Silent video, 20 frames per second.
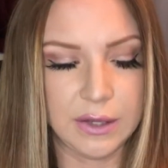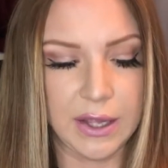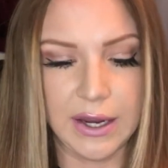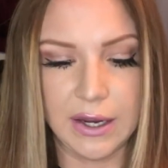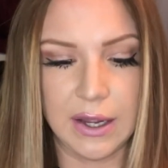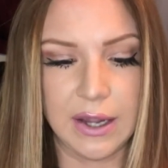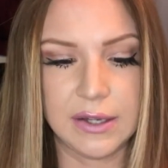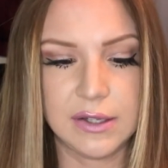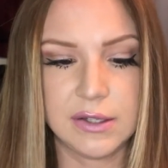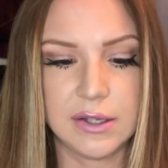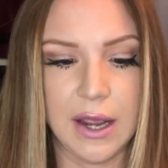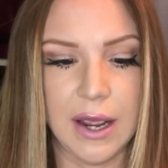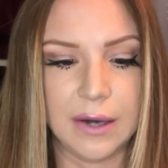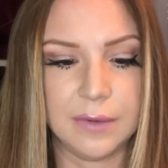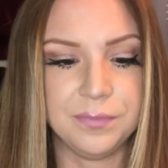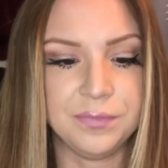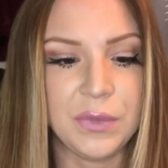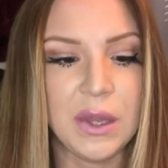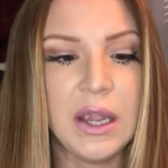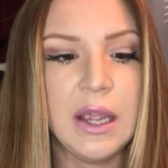Like I
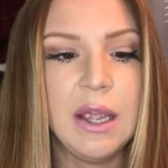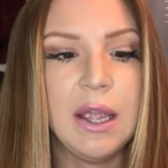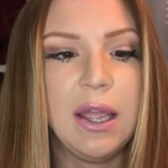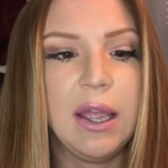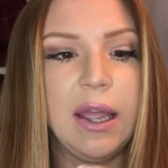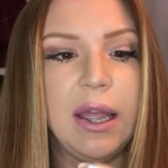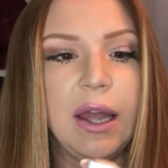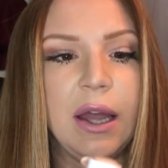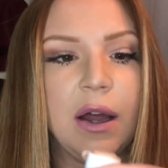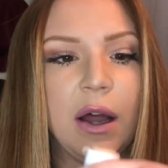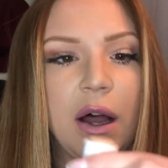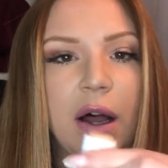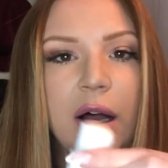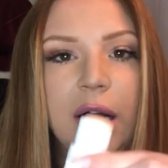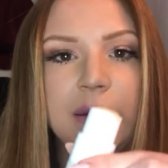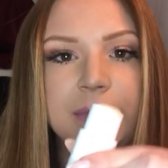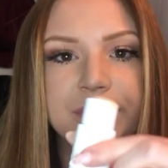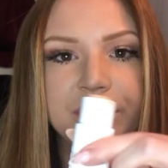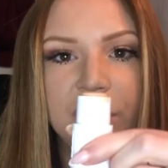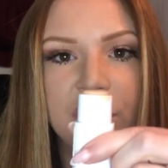said,
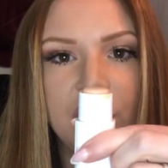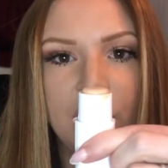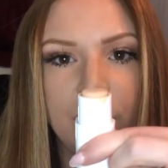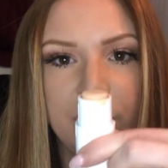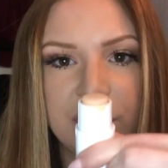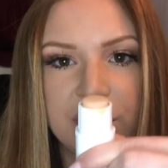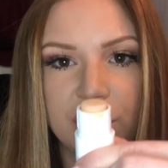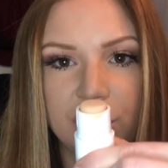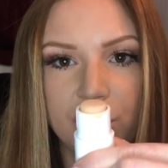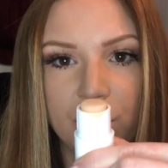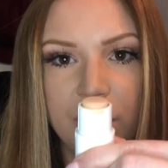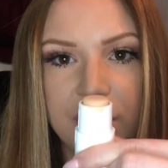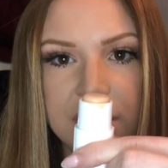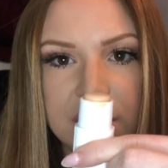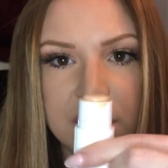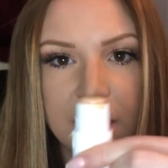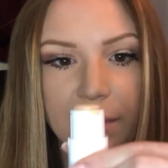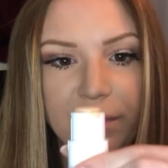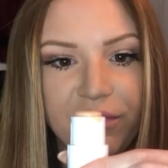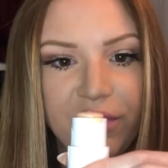you know, it's a
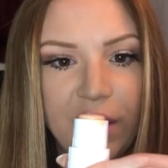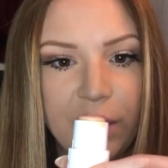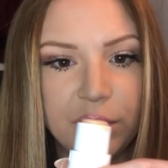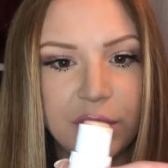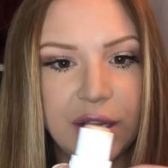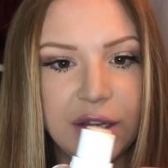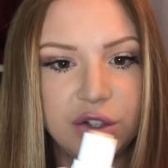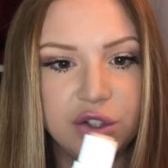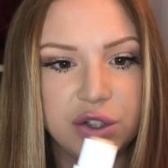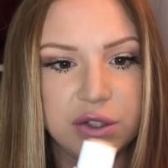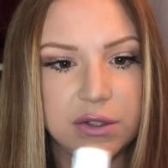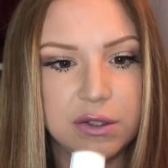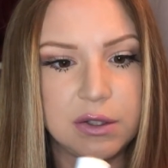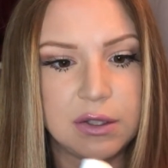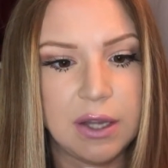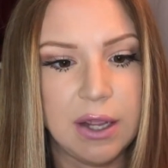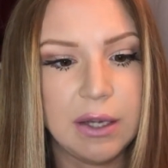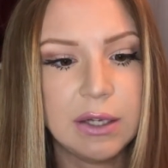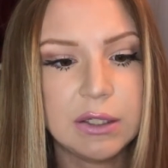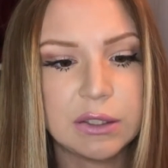twist up foundation
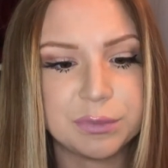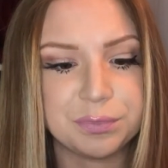stick.